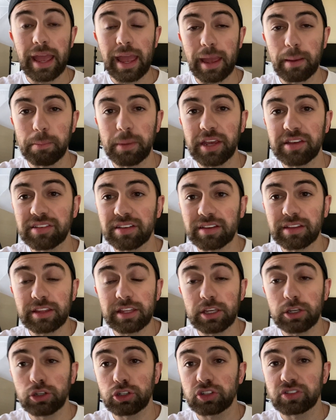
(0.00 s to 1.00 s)
And
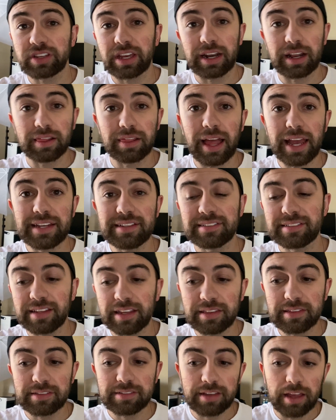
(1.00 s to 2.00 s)
basically you just get a
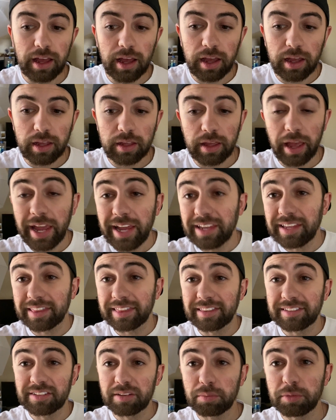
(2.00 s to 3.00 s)
license. Hey,
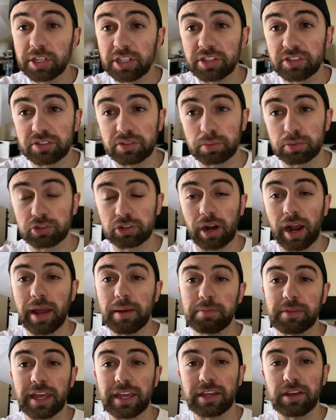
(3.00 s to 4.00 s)
somebody just
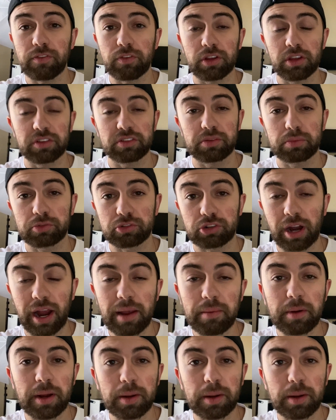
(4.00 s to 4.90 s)
subscribed. Thank you for the subscribe.